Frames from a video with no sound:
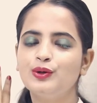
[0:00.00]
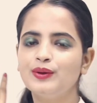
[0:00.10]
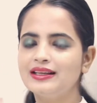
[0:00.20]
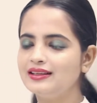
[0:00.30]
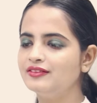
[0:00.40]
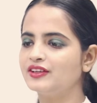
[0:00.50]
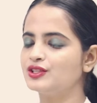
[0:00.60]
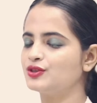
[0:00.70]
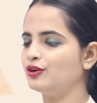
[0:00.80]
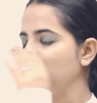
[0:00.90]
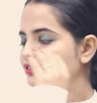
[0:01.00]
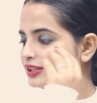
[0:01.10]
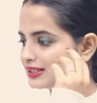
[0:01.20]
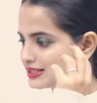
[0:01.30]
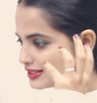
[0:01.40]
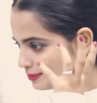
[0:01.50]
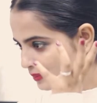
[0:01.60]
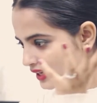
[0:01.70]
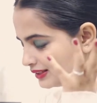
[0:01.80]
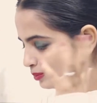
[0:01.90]
quickly finish off this
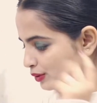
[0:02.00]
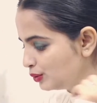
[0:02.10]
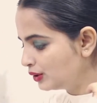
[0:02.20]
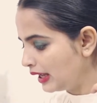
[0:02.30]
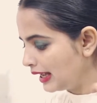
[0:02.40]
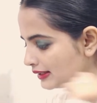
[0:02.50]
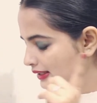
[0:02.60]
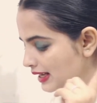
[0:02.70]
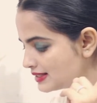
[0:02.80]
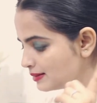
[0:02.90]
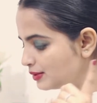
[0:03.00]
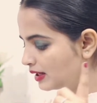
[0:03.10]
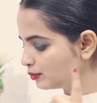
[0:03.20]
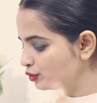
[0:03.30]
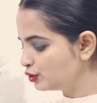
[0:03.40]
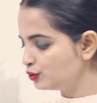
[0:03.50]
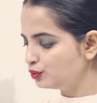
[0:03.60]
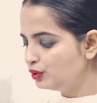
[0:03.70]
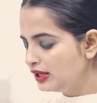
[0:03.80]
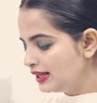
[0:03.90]
makeup look, and the last thing that I'm going to
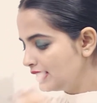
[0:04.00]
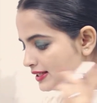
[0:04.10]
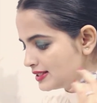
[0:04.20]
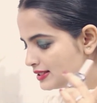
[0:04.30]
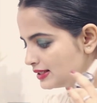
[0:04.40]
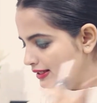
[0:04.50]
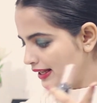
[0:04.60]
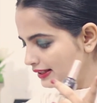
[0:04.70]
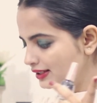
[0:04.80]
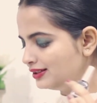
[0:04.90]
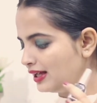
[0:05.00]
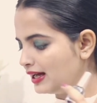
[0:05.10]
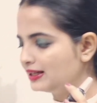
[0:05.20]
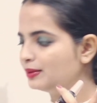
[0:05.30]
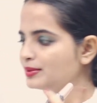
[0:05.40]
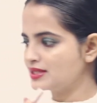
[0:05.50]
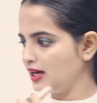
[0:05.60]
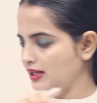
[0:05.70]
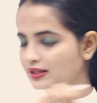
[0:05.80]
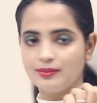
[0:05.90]
do is liner and mascara.